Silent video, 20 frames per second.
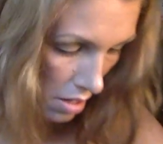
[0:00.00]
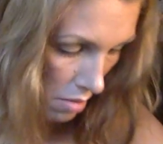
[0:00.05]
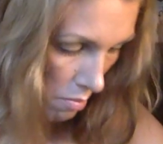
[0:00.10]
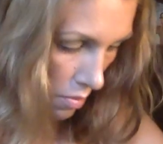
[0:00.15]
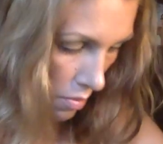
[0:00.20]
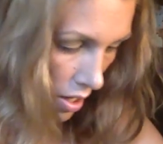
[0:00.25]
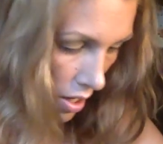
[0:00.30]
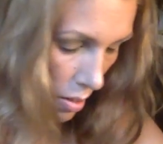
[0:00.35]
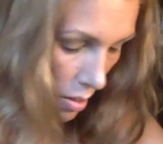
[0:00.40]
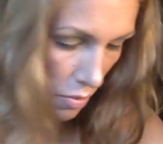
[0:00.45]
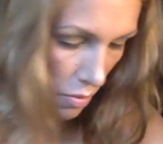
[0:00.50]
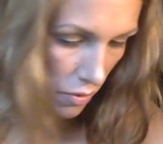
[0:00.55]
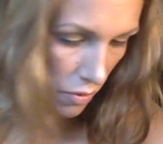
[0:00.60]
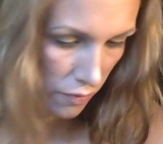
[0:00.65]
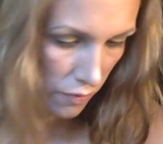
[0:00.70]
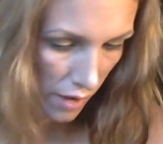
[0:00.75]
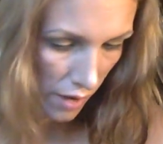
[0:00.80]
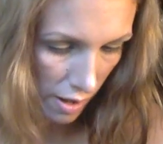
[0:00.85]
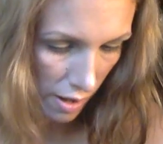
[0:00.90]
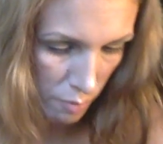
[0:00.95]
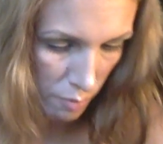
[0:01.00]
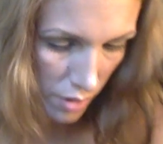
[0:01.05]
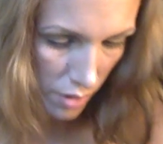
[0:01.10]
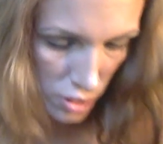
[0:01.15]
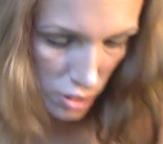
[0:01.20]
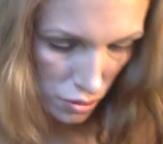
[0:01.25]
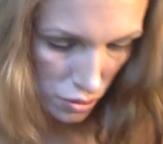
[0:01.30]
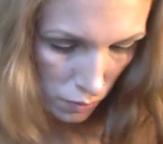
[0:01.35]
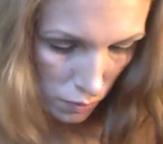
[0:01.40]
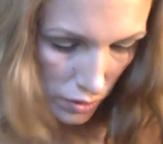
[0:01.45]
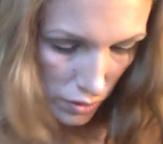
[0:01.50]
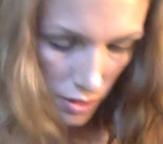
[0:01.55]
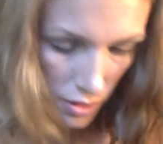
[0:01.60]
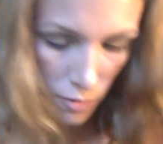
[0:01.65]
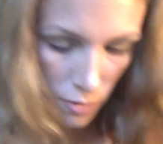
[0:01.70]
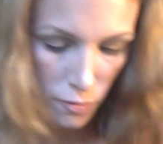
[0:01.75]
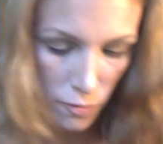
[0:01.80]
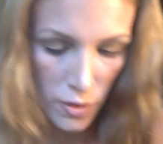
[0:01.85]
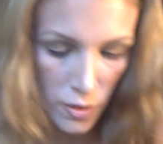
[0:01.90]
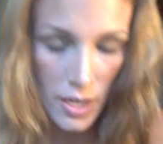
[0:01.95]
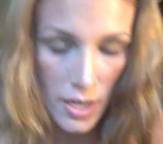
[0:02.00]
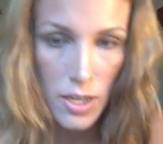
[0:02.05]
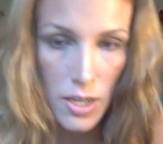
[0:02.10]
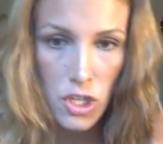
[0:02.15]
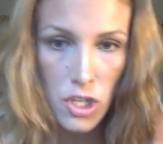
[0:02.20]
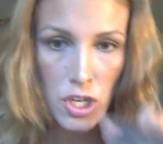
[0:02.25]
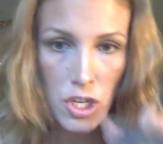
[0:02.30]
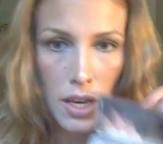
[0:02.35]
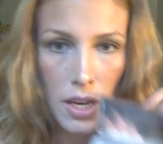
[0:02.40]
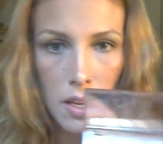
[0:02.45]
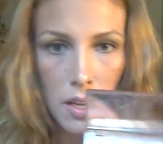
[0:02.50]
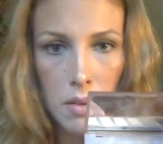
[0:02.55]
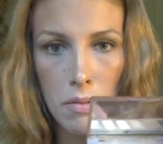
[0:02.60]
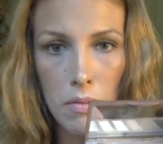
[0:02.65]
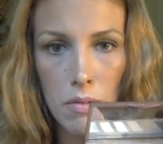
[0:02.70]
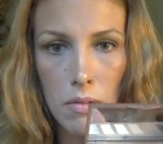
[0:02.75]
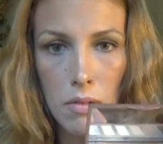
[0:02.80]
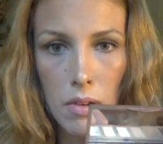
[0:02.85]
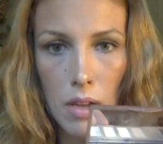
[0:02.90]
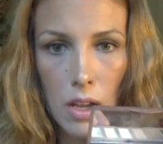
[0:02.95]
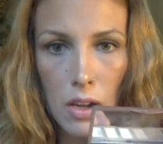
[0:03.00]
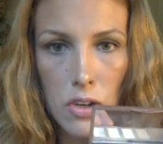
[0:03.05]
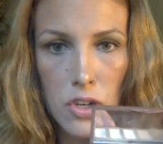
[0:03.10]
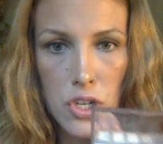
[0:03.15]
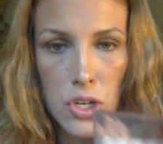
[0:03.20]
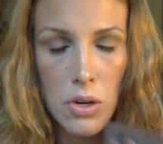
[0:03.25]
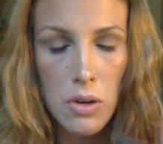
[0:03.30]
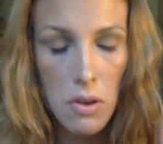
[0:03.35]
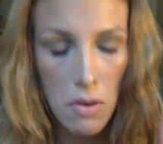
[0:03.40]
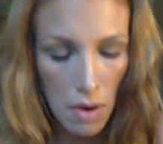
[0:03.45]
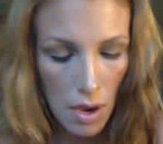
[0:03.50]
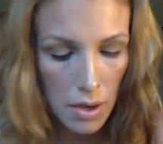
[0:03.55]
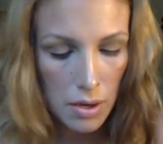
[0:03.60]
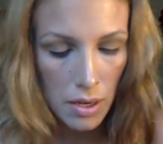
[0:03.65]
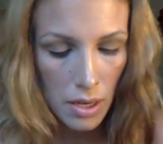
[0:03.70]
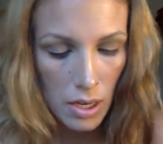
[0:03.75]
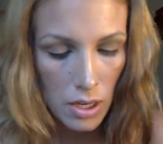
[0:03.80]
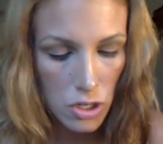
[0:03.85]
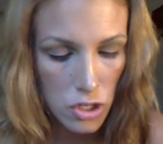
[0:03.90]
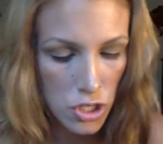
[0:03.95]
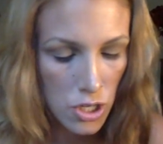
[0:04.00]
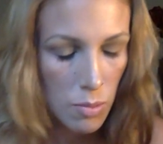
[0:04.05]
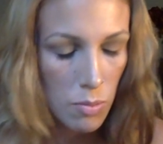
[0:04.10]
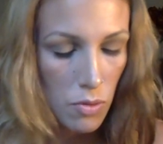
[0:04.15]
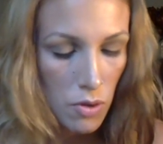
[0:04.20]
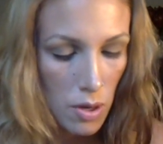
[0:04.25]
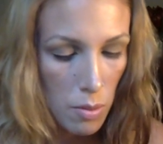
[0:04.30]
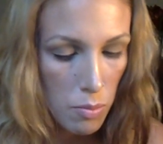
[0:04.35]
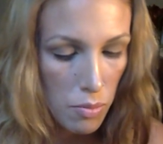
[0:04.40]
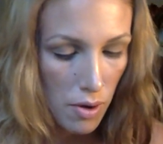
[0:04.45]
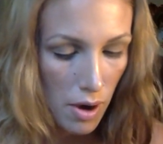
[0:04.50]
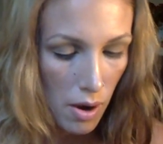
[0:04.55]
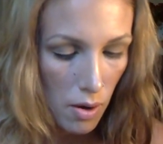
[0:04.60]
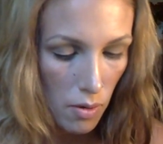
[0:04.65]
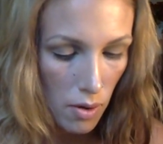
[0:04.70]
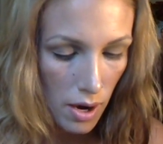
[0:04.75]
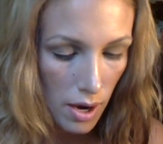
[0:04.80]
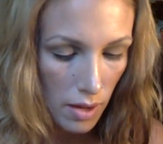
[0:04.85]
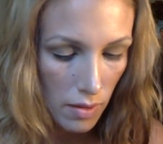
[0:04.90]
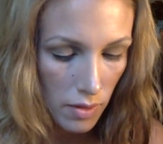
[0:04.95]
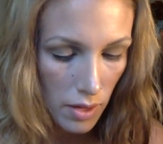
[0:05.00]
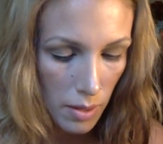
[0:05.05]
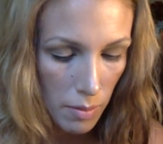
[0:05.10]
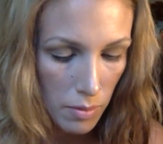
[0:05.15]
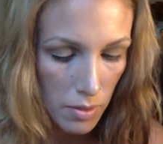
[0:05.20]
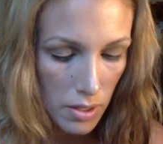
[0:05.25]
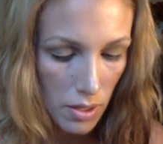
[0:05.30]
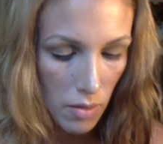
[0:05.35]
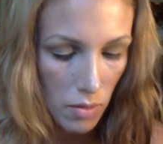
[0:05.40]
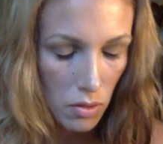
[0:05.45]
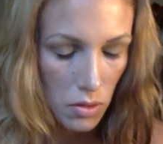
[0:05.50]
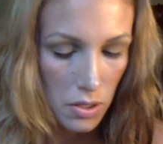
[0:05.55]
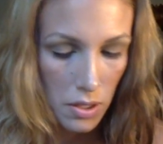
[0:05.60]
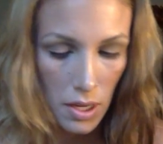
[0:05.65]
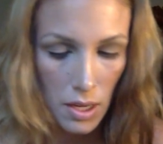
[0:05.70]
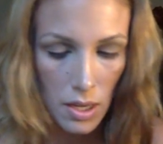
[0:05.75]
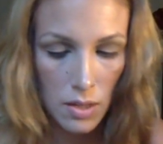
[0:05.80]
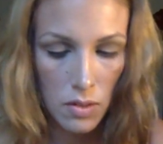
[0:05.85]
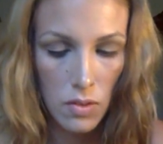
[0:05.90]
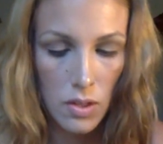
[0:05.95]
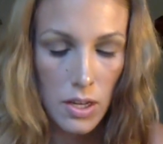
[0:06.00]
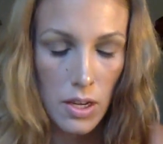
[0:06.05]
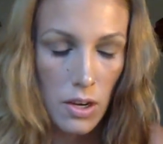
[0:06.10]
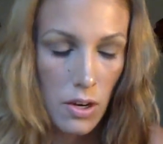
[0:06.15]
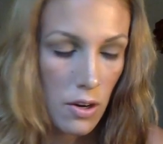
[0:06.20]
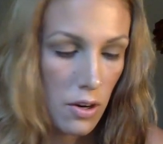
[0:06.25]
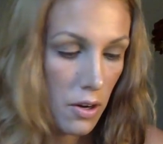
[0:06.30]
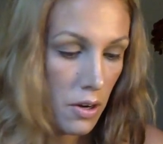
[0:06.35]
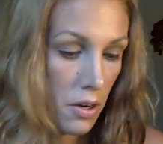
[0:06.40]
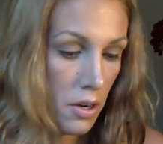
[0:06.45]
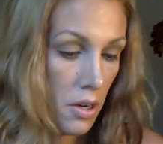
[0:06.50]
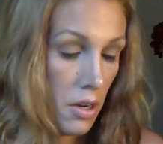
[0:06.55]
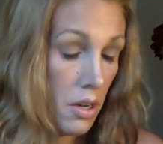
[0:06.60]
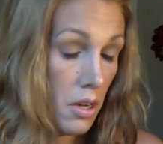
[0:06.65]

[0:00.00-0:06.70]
5 brush with the Venus shade. I'll show you how to get a shimmery brow highlight without looking like it's